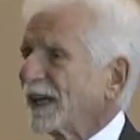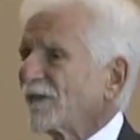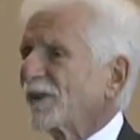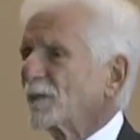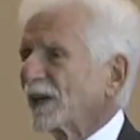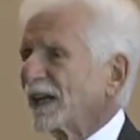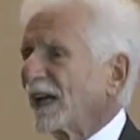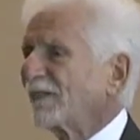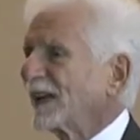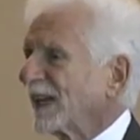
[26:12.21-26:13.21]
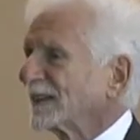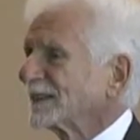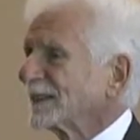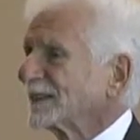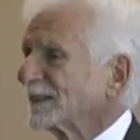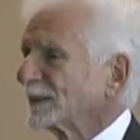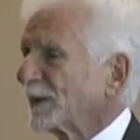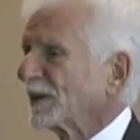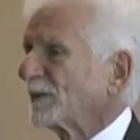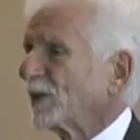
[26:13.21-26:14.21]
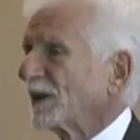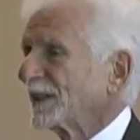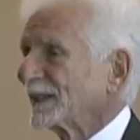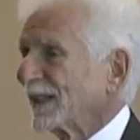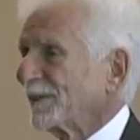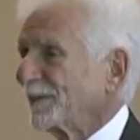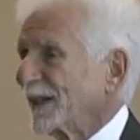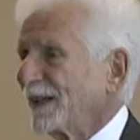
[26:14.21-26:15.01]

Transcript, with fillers: everybody having access to the spectrum all the time,